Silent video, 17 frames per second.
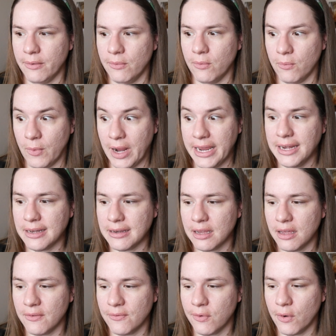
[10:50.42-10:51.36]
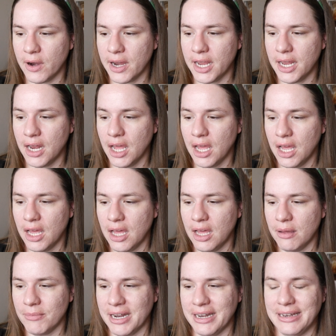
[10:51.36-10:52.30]
wait for it,
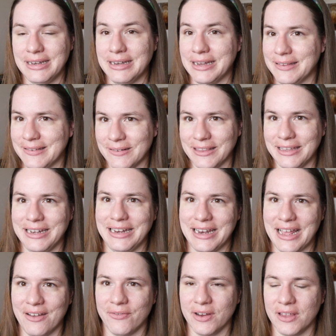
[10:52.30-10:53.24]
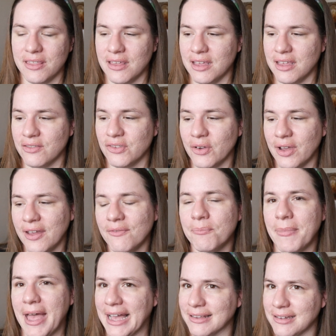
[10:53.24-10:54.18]
but I didn't necessarily need everything, and so I have
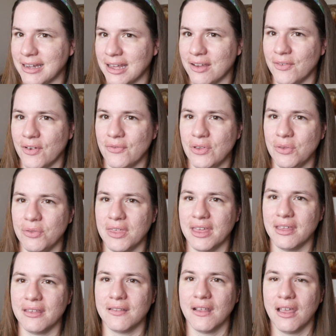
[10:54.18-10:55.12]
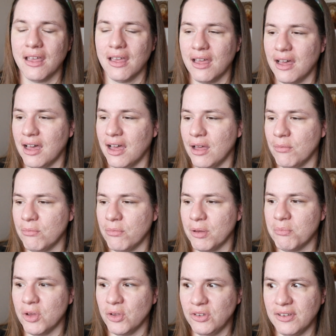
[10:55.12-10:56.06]
backstock of a few things,
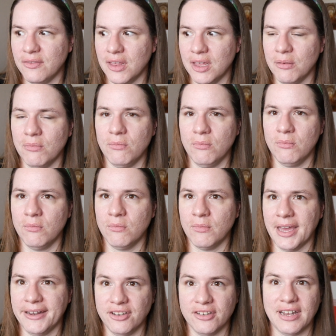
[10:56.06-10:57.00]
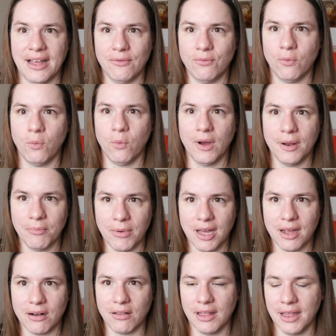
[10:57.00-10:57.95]
but most of them I just have one
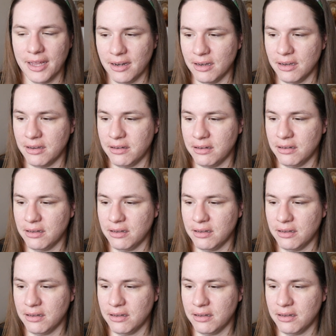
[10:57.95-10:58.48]
bottle and